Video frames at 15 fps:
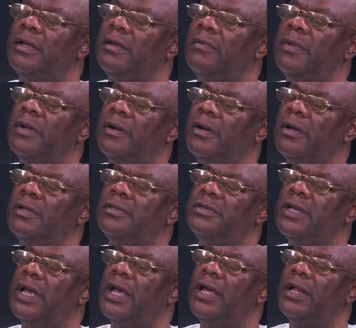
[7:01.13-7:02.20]
Because
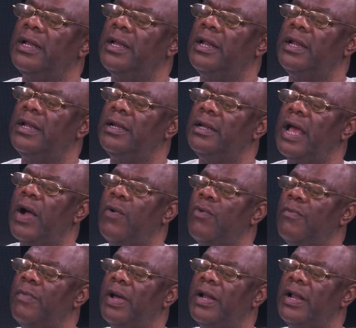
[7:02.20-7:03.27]
that
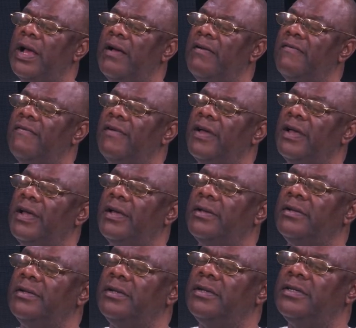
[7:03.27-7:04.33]
woman have,
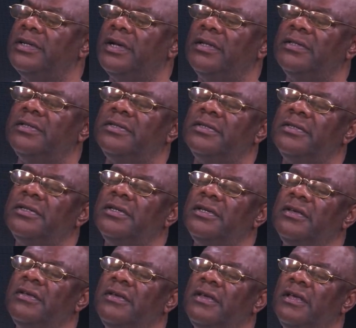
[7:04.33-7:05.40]
in short,
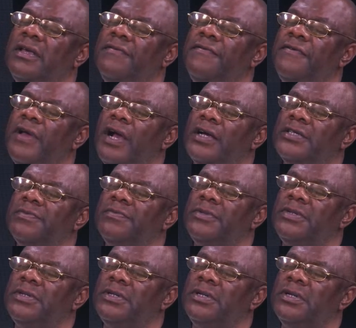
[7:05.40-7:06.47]
if you ask
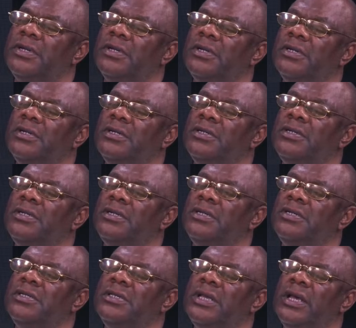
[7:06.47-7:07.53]
me, she
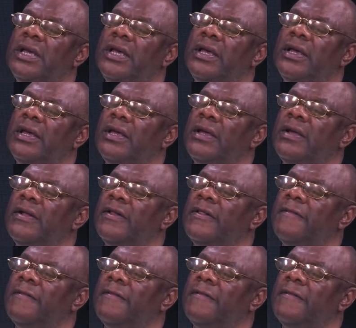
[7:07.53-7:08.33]
is a